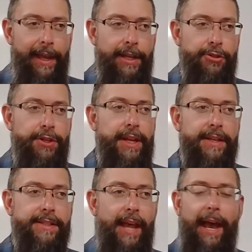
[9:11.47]
she
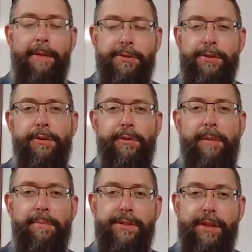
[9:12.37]
is absolutely
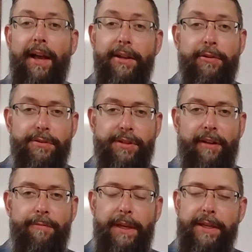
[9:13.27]
beside
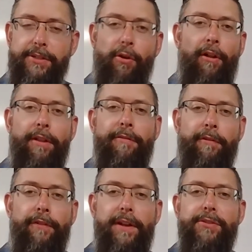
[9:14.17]
herself because all of her
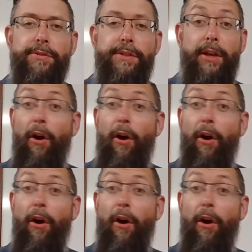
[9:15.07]
friends are saying,